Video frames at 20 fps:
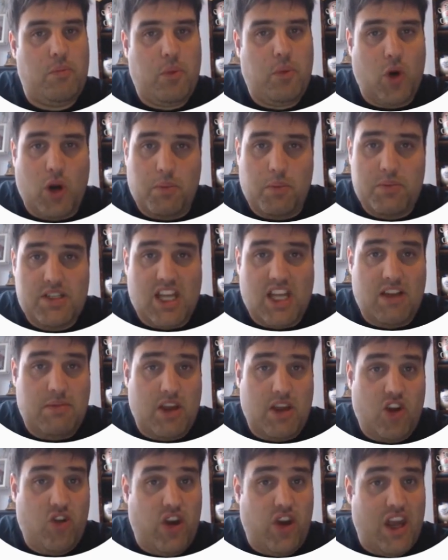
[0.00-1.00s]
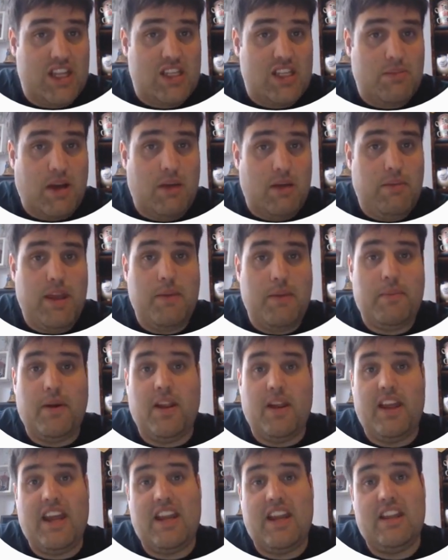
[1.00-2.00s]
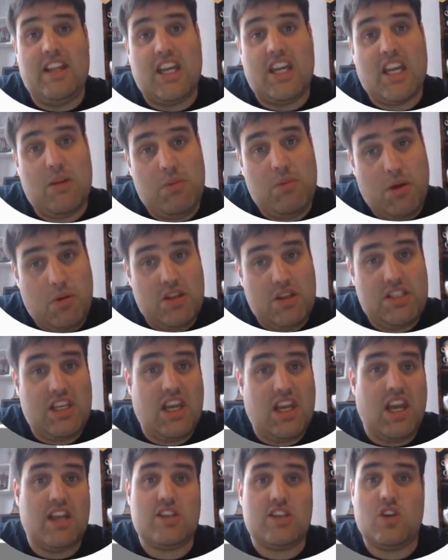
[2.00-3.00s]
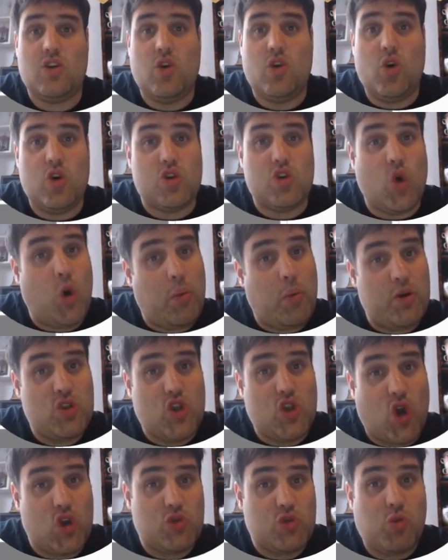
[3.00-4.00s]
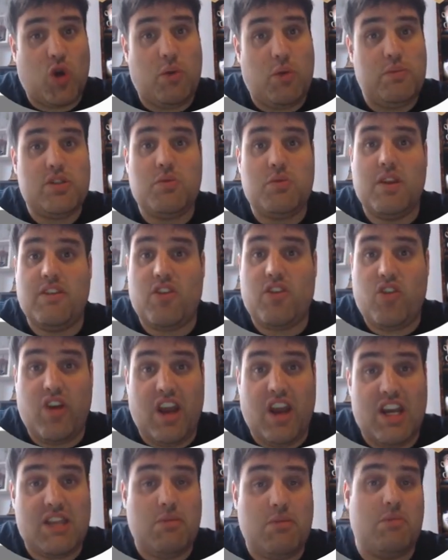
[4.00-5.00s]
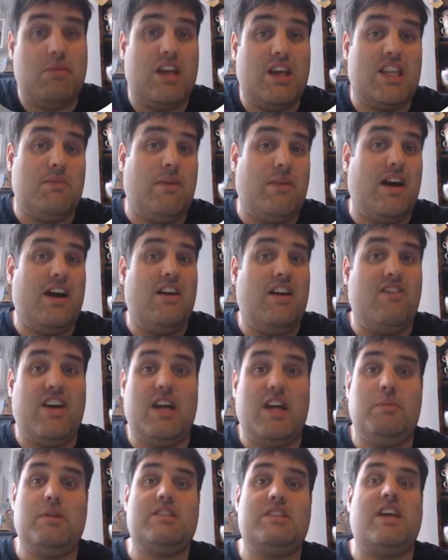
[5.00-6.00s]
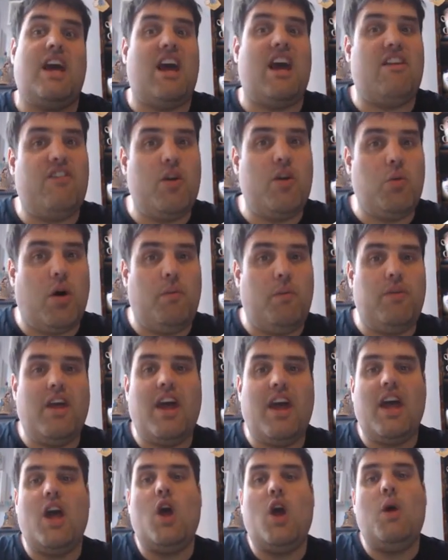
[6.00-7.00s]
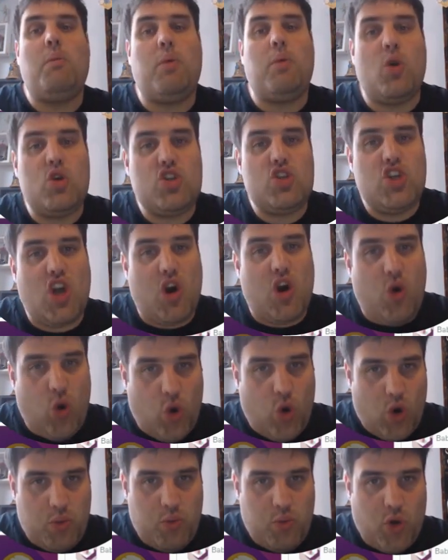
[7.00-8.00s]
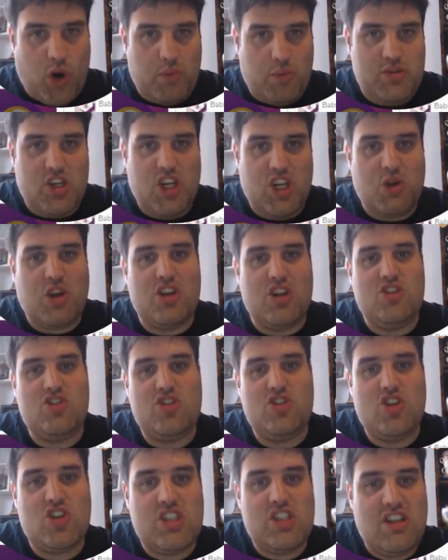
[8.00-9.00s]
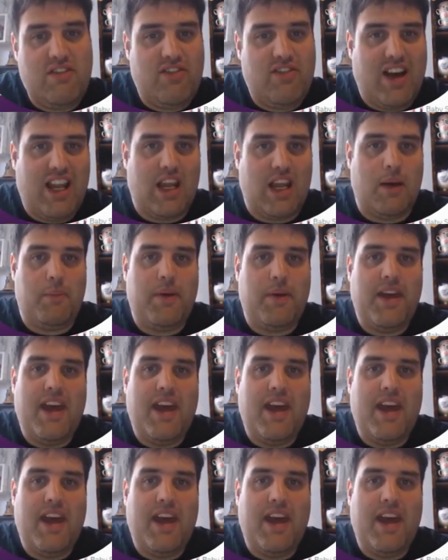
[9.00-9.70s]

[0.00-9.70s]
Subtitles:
prompts that are being created by people in the community as open source prompts when they've created them and made them available to everyone, plus your own prompts, and you can just develop